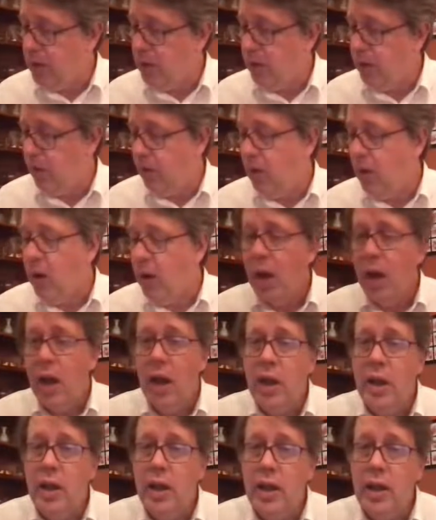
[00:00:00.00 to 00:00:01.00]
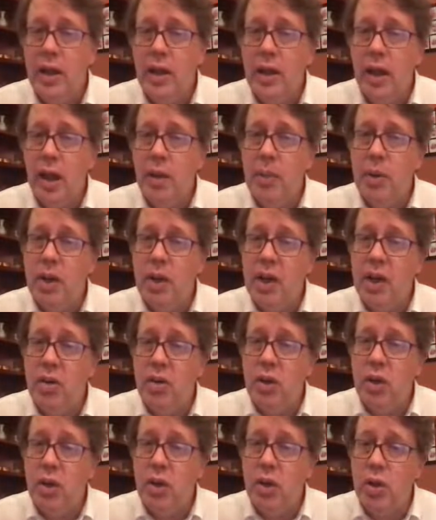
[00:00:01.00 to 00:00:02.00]
so the
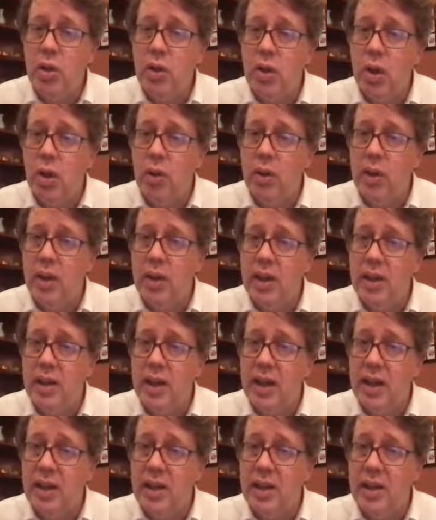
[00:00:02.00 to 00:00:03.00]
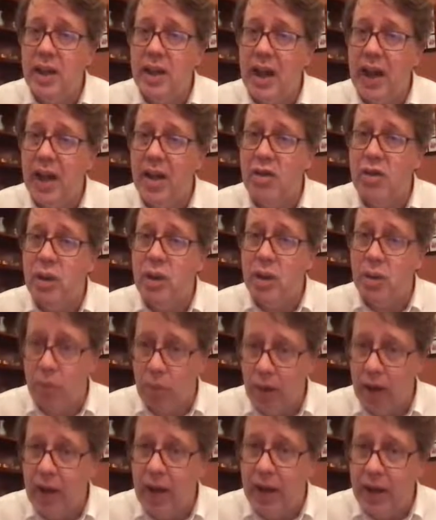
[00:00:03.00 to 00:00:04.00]
computations to show that these cases actually
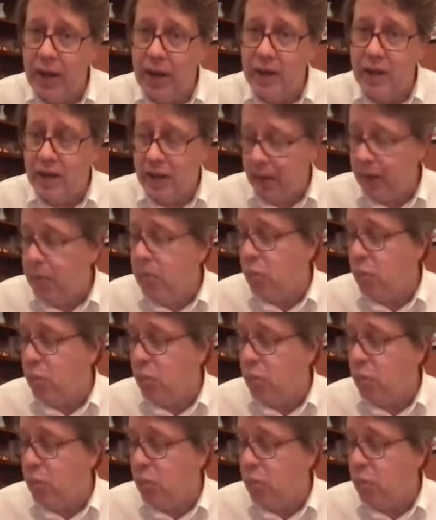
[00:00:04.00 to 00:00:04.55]
arise in